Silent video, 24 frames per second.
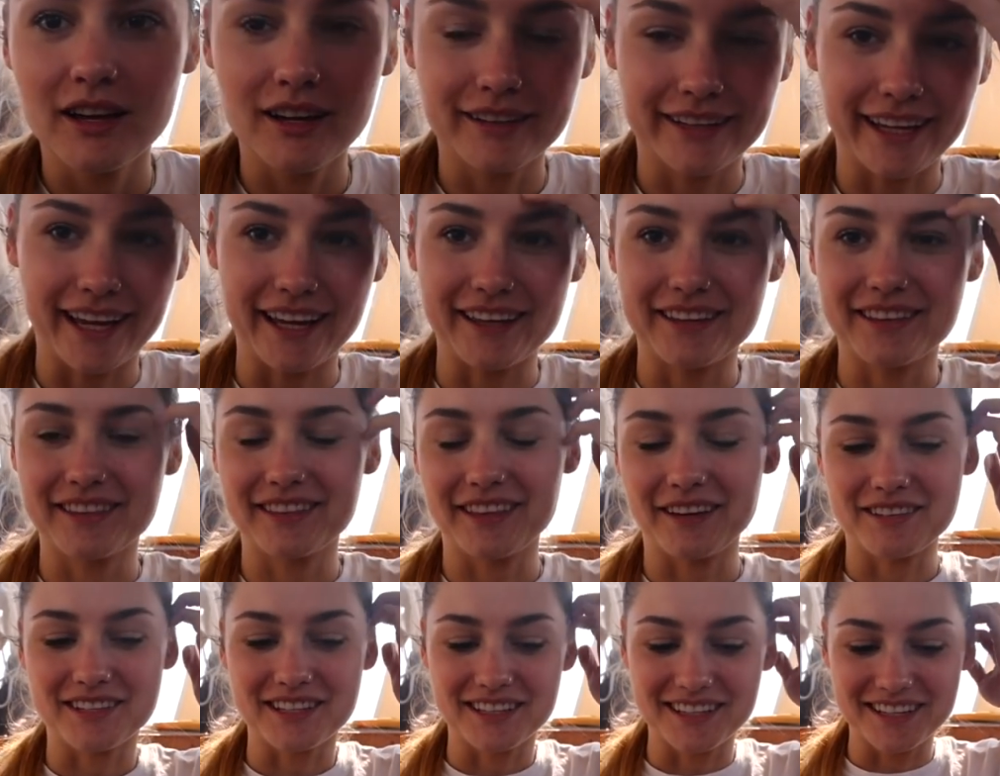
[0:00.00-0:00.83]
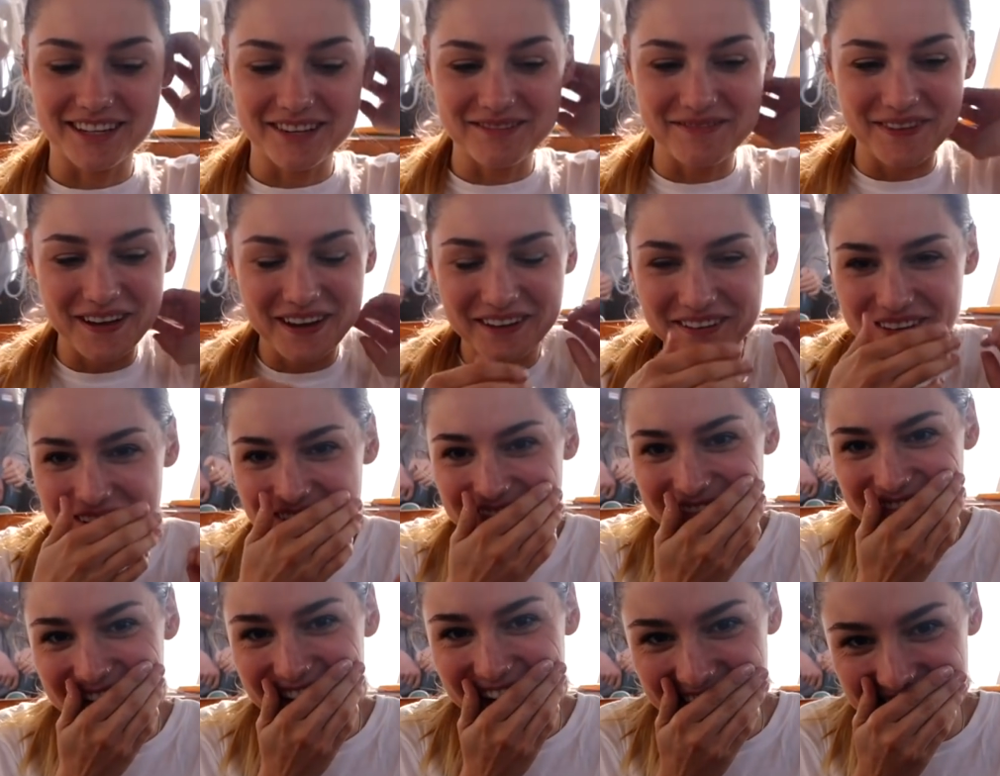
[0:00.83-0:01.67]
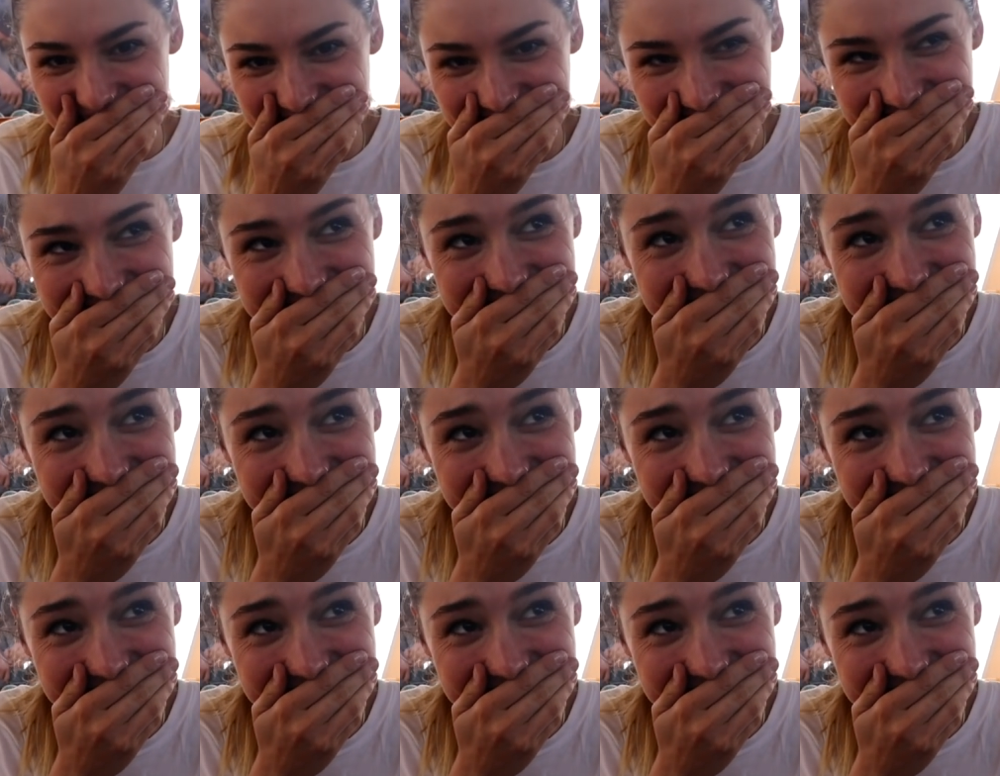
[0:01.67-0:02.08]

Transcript: Okay, that was a little bit of a fail.